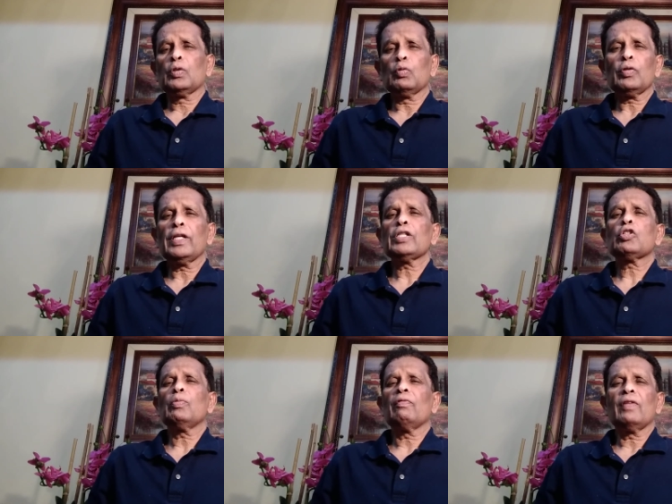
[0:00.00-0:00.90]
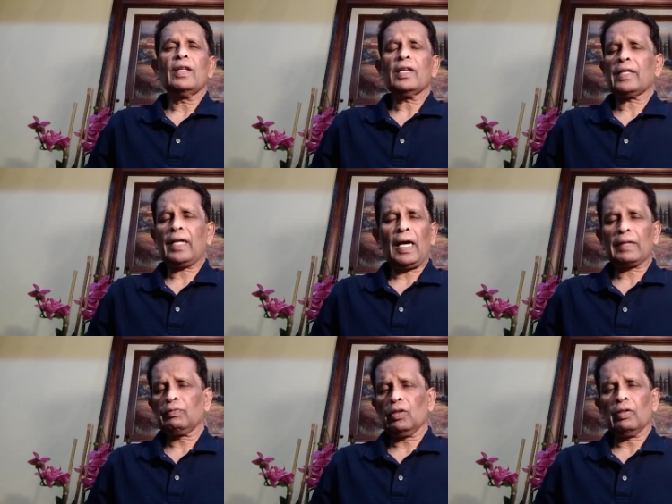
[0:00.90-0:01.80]
You need to be very
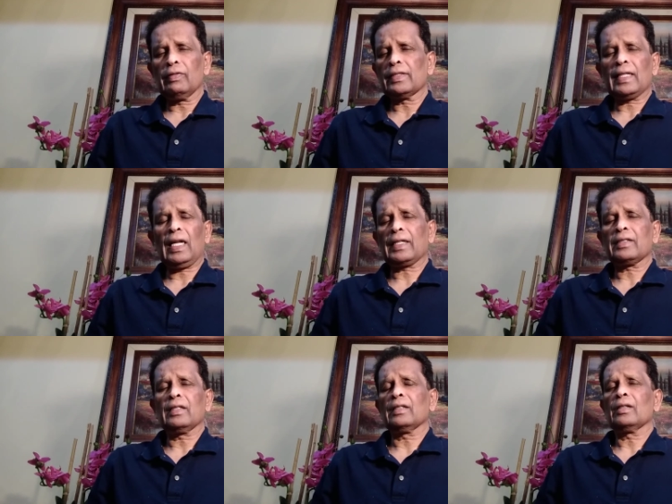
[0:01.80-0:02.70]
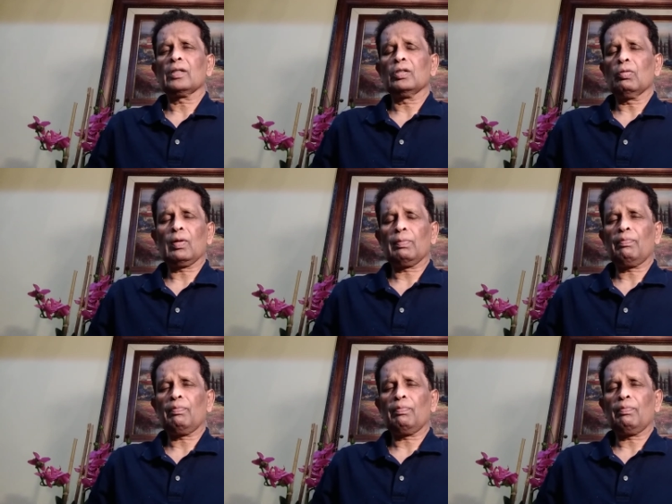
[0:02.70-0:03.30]
careful in selecting your